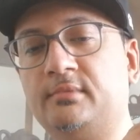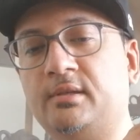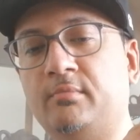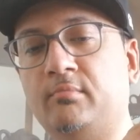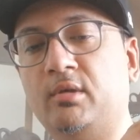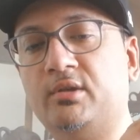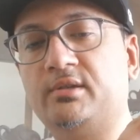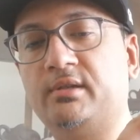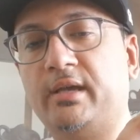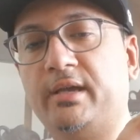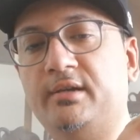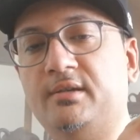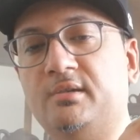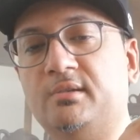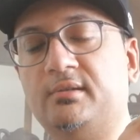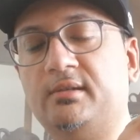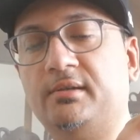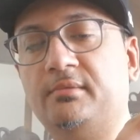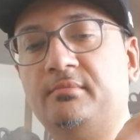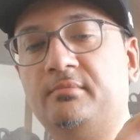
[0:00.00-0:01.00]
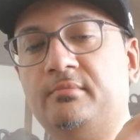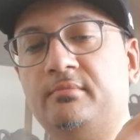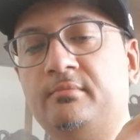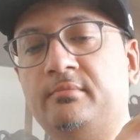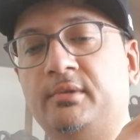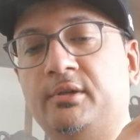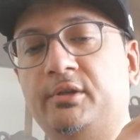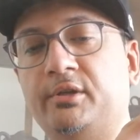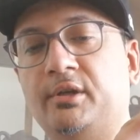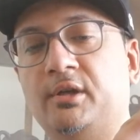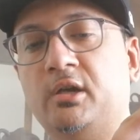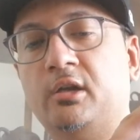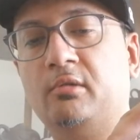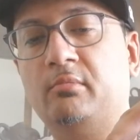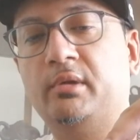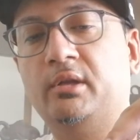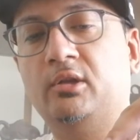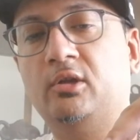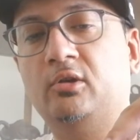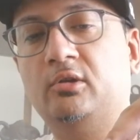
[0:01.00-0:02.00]
Much lighter this time. I could have gone a
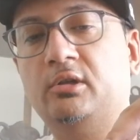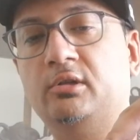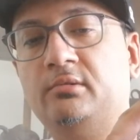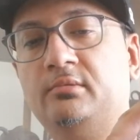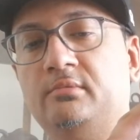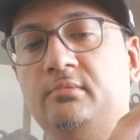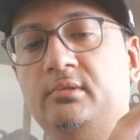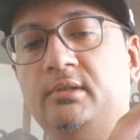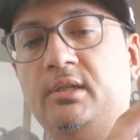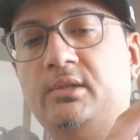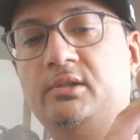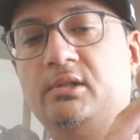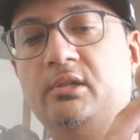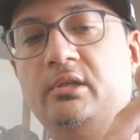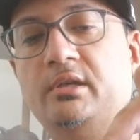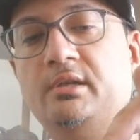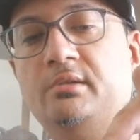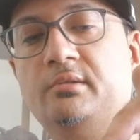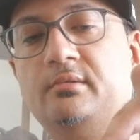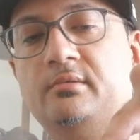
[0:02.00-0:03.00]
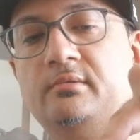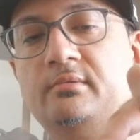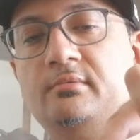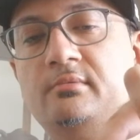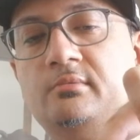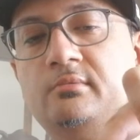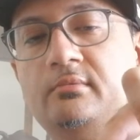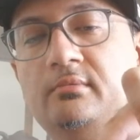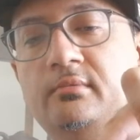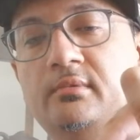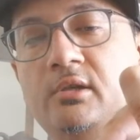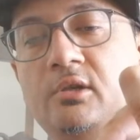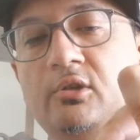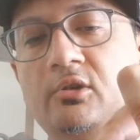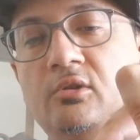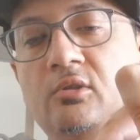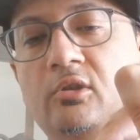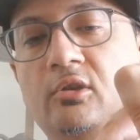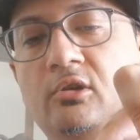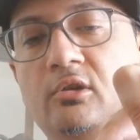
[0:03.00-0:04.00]
bit longer. That's alright. I'll
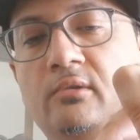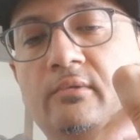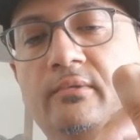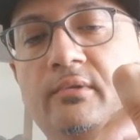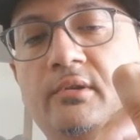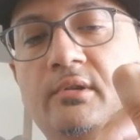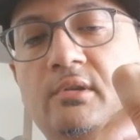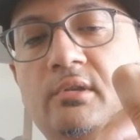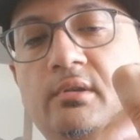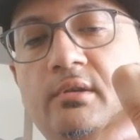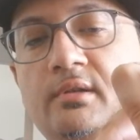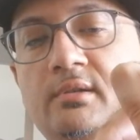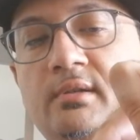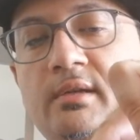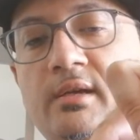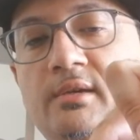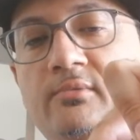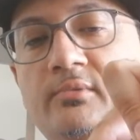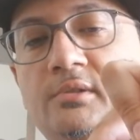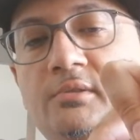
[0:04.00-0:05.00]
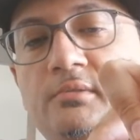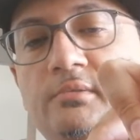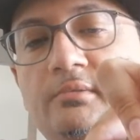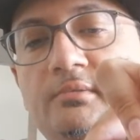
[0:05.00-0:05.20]
go longer for this next one.